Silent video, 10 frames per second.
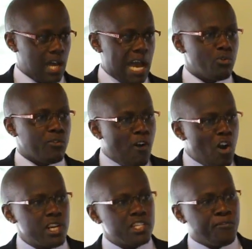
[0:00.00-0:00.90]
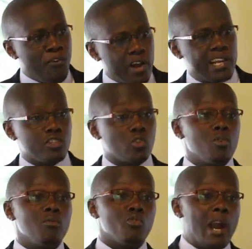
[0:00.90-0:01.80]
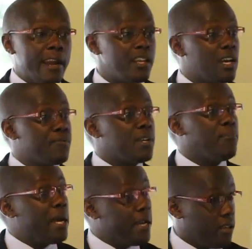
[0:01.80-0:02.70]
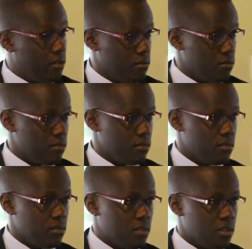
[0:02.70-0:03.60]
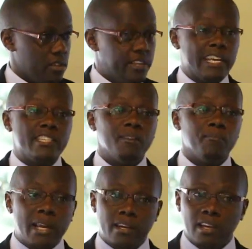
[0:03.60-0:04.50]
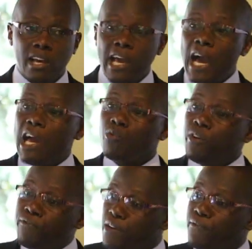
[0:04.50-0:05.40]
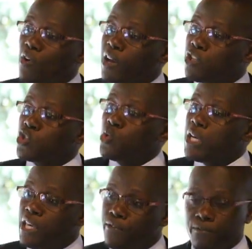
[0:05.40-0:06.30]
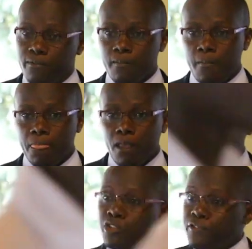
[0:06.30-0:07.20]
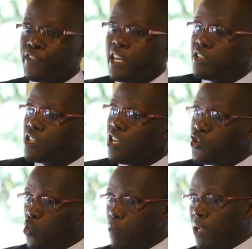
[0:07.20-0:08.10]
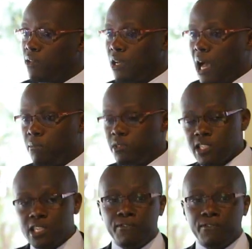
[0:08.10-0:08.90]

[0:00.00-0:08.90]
and we've always focused on running after money, getting money, and we even forget to live. There are two things in a human. I'm just